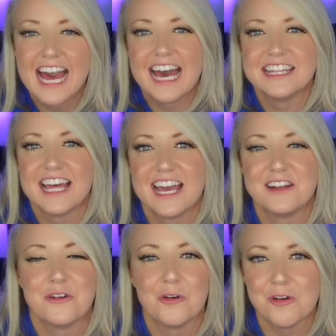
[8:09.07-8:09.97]
And
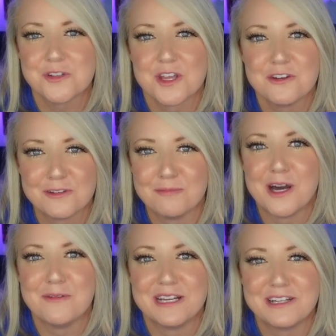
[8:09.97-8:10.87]
then also the
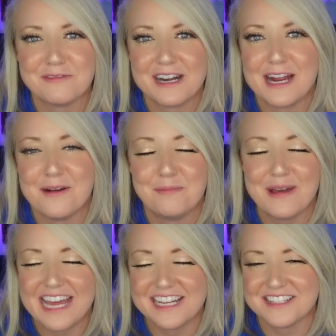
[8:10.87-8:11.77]
moment where
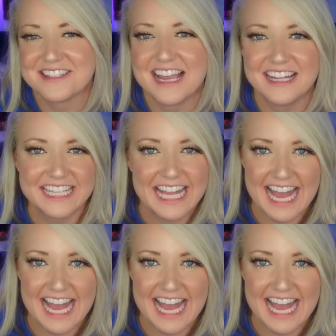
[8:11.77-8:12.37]
Bette is telling